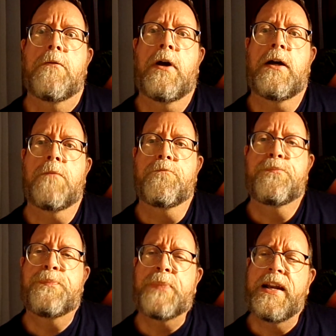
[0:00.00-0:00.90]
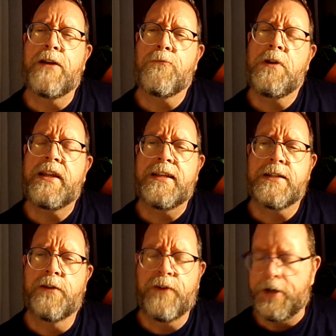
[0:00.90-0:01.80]
But it really isn't
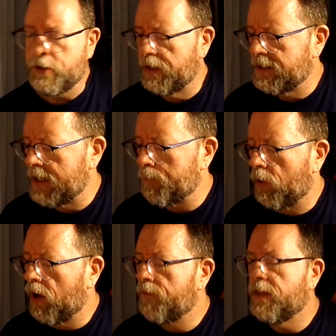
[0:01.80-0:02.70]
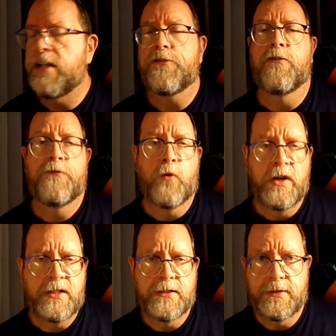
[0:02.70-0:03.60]
a very good example of the different
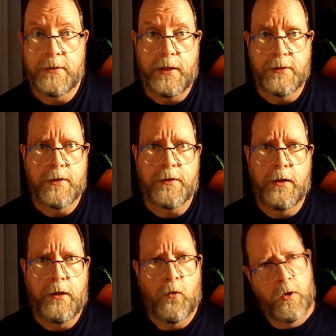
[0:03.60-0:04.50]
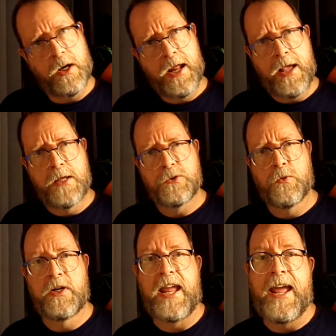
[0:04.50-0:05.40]
voices and things that the organ has
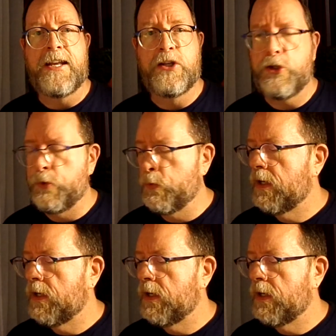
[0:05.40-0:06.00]
or can do.